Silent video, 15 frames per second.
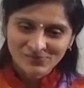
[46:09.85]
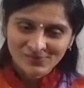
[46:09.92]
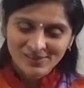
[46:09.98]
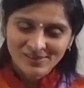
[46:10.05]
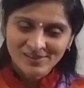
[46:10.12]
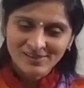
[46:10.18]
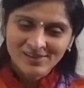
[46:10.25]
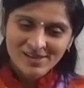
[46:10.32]
Yeah?
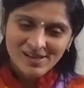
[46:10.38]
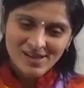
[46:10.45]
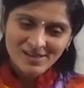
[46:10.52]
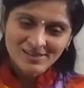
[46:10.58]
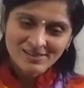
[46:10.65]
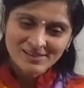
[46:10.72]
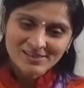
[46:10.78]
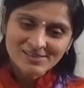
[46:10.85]
An
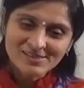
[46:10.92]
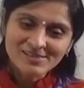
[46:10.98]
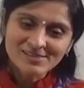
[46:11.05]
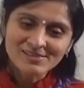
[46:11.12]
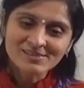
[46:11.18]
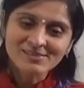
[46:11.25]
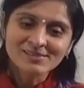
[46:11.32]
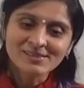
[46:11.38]

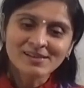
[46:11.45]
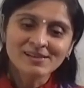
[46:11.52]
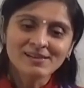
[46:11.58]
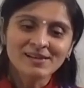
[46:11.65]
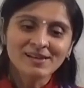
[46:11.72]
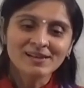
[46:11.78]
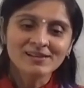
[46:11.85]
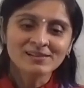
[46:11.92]
instant
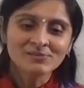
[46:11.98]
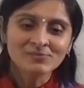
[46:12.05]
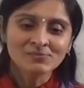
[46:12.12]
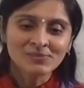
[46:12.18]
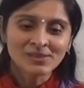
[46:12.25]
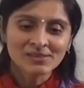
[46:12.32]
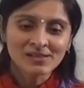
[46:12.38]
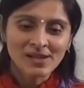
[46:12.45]

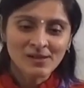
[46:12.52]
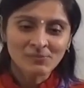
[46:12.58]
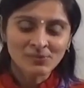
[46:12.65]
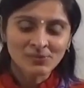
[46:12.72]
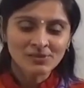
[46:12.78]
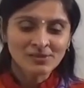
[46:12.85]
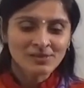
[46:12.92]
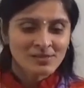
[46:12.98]
enlightenment happened